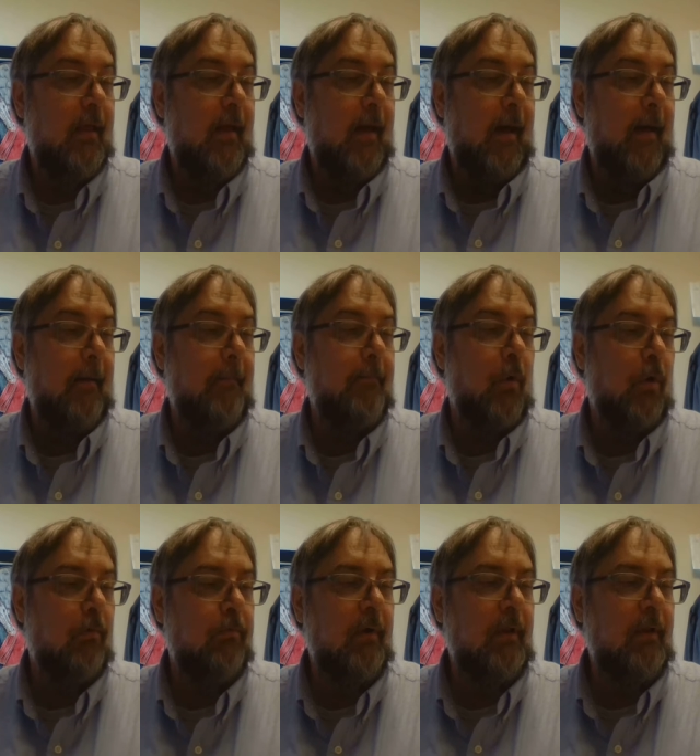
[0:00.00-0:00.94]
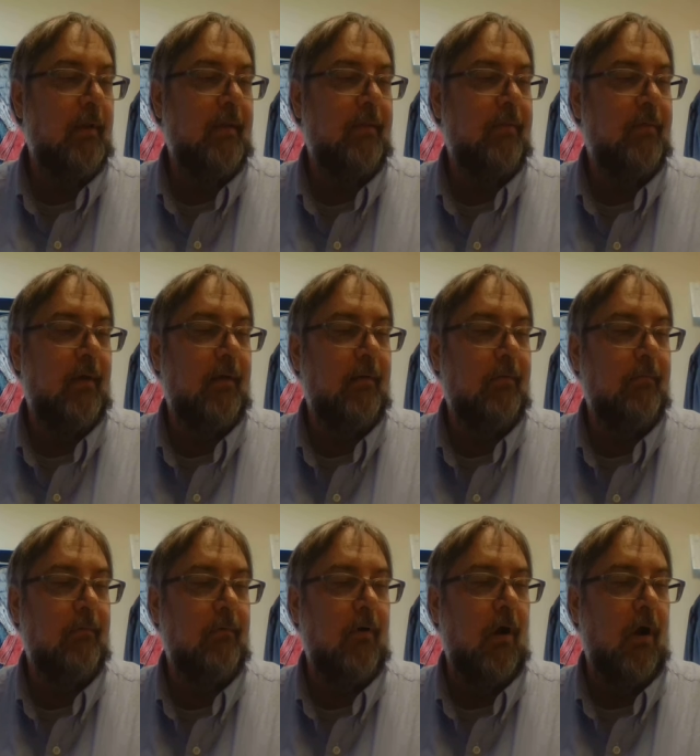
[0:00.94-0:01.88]
or really the
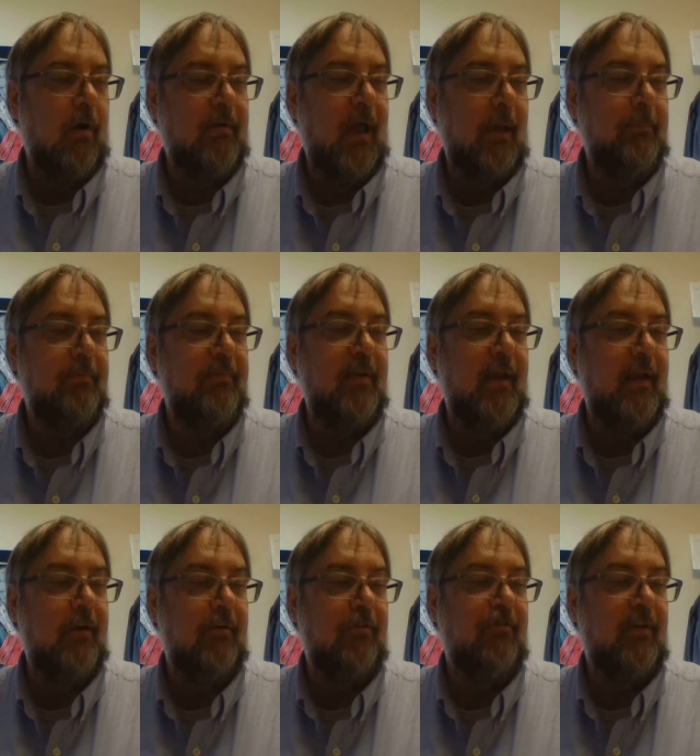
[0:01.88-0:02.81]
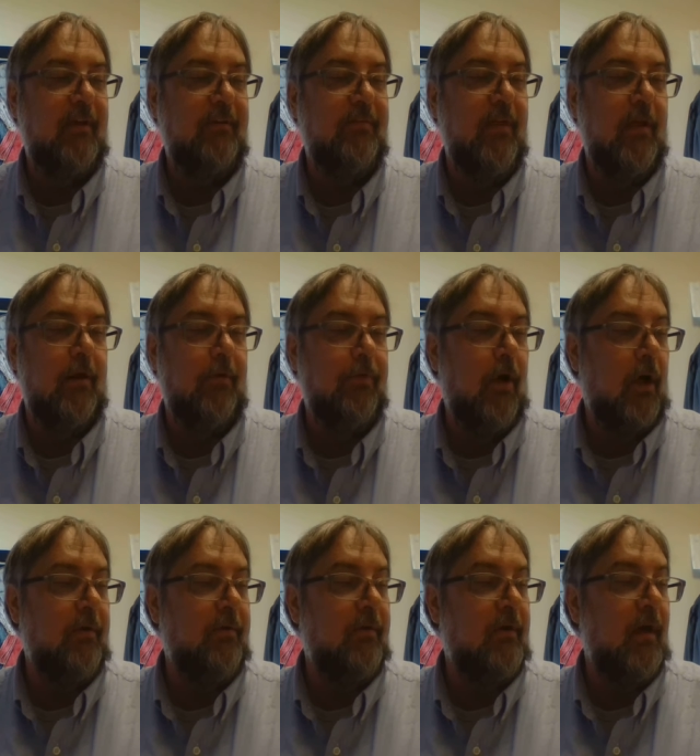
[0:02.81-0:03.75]
archetypes and energies that are
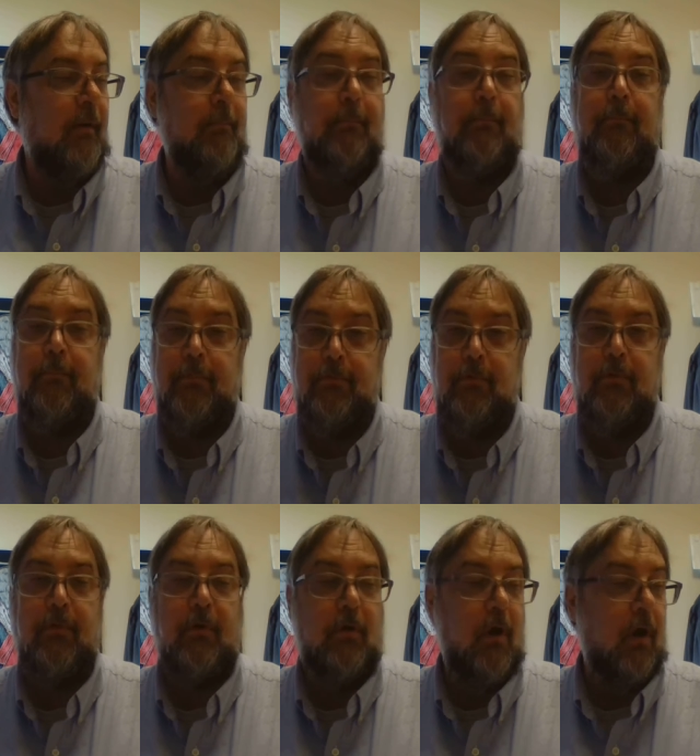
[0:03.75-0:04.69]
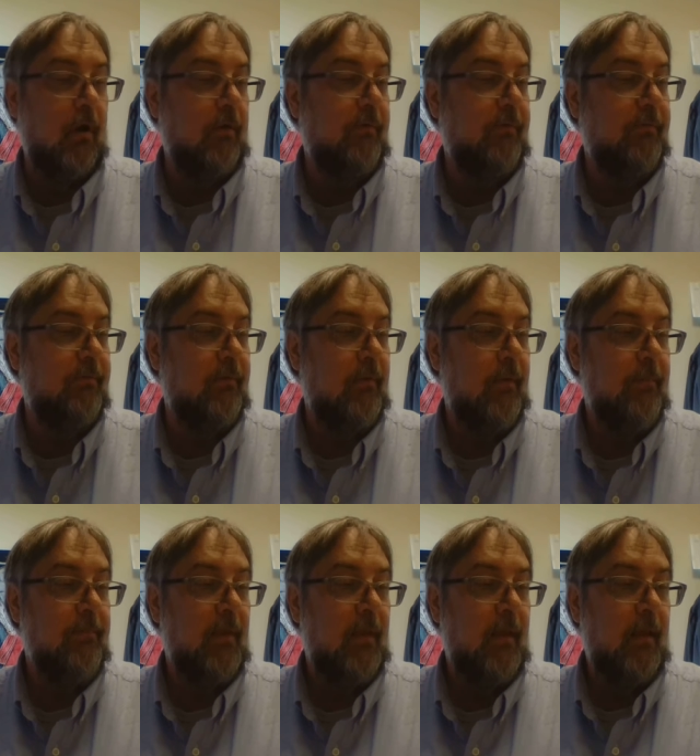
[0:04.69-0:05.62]
thought to come through the cards.
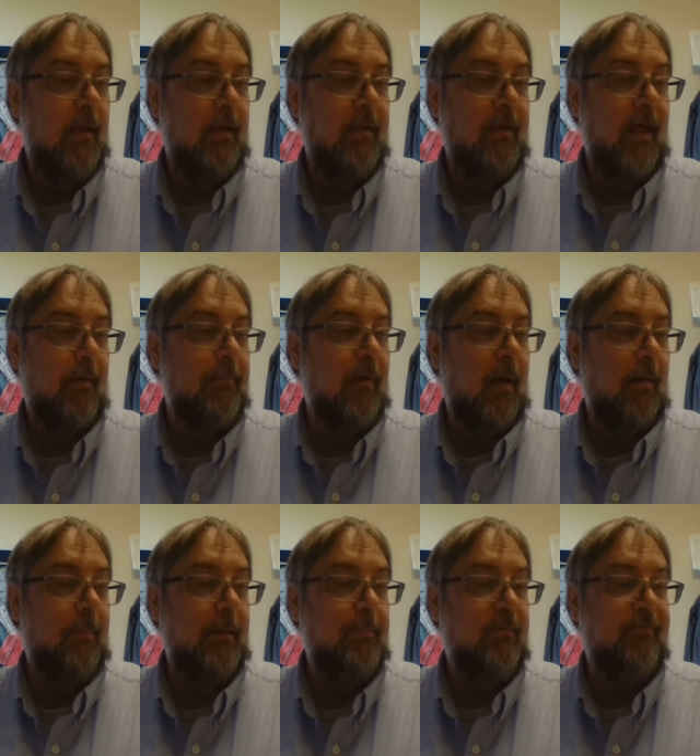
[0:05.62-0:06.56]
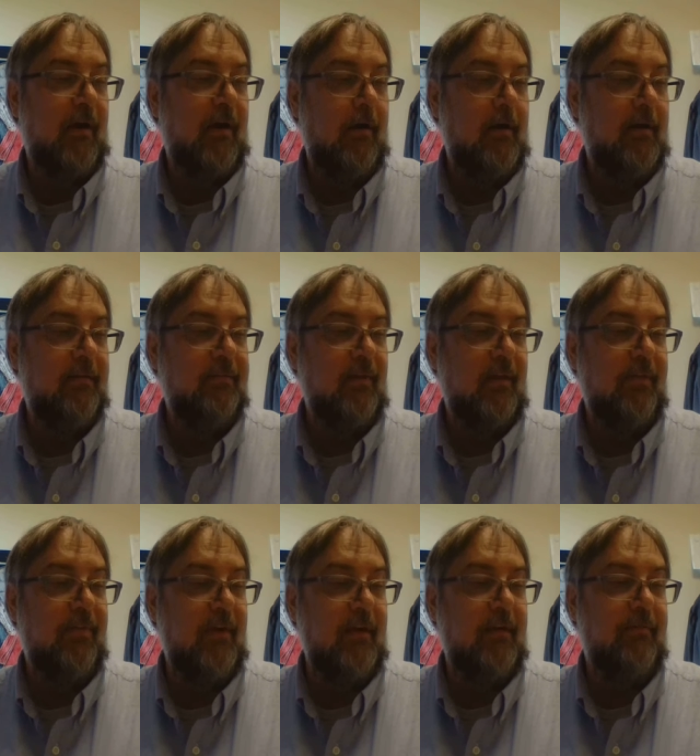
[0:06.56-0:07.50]
Now, people variously
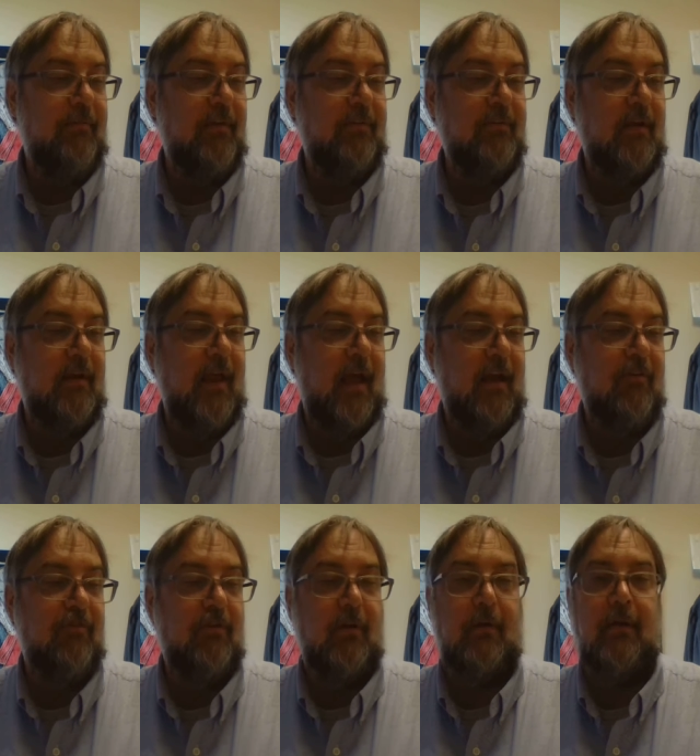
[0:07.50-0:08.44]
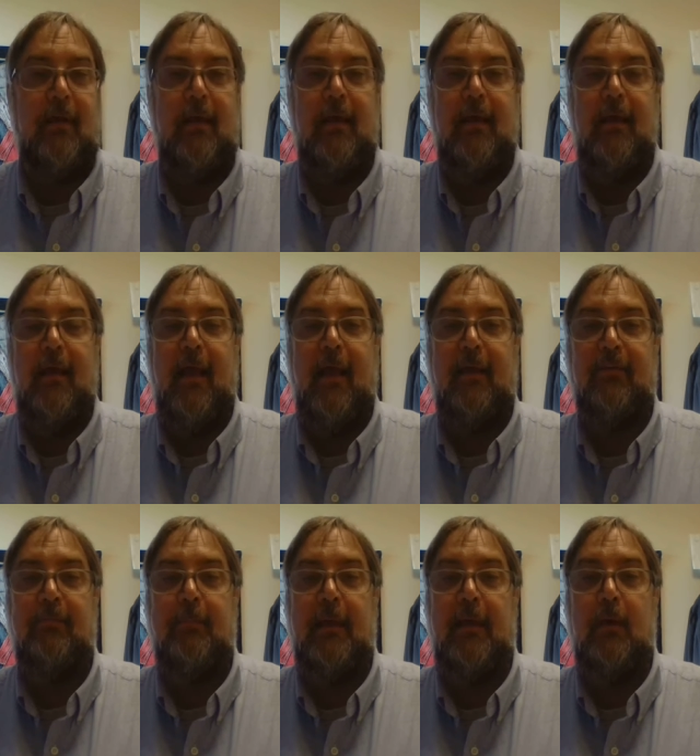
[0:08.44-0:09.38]
think of this connection
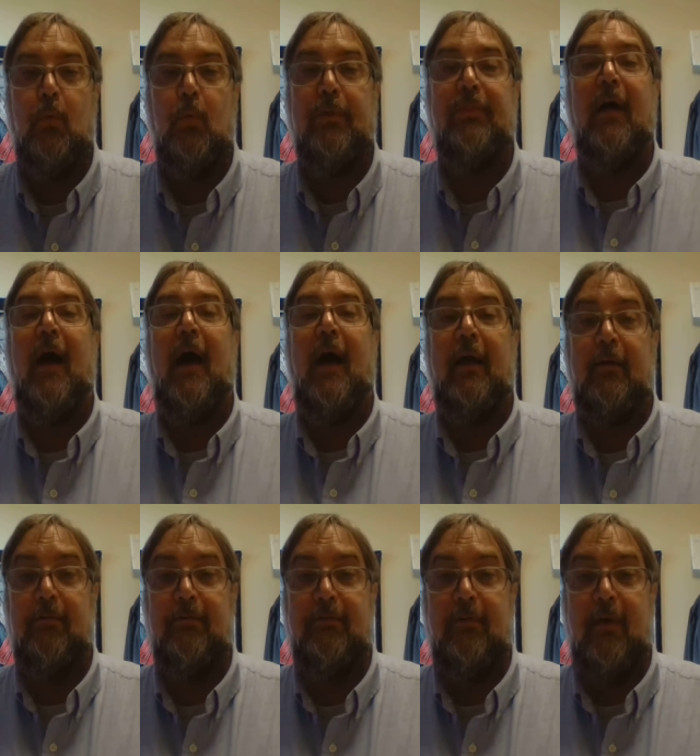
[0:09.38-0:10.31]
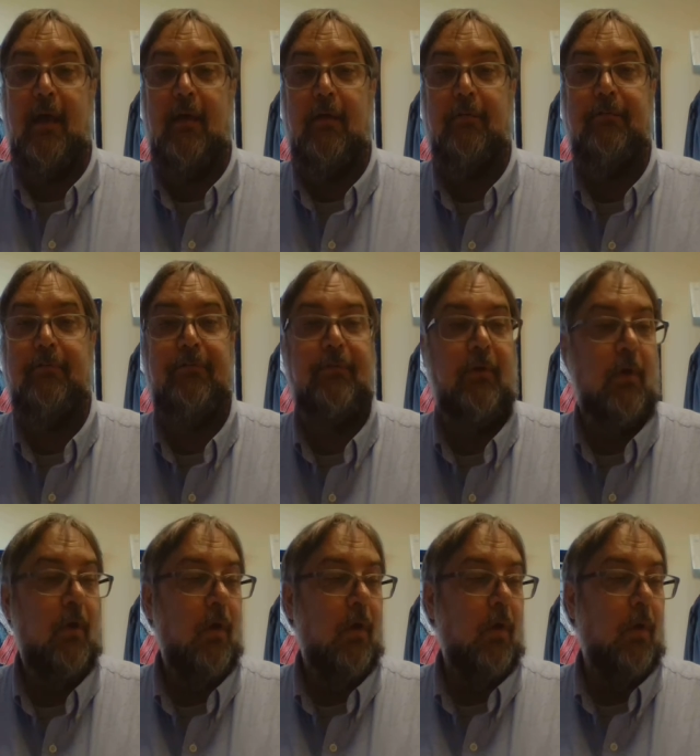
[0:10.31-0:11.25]
as being with the higher self,
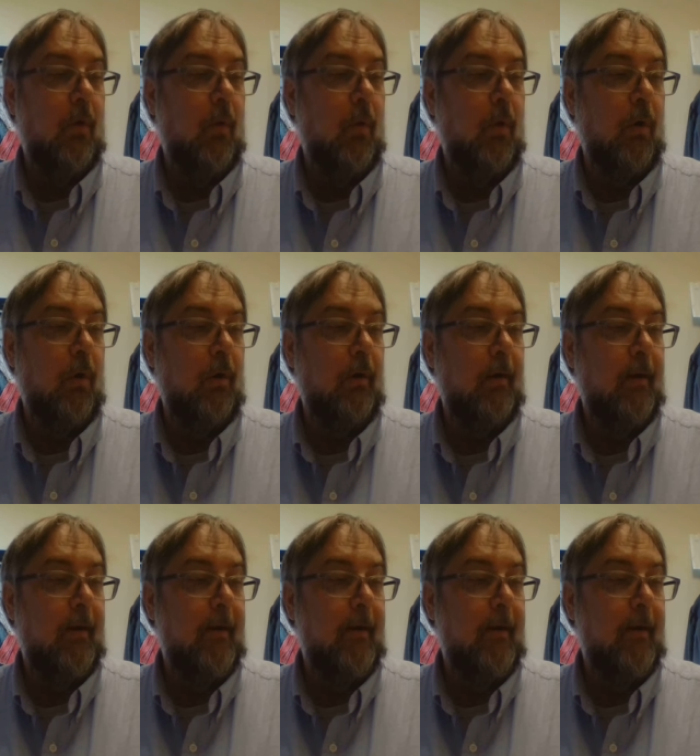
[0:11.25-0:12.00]
or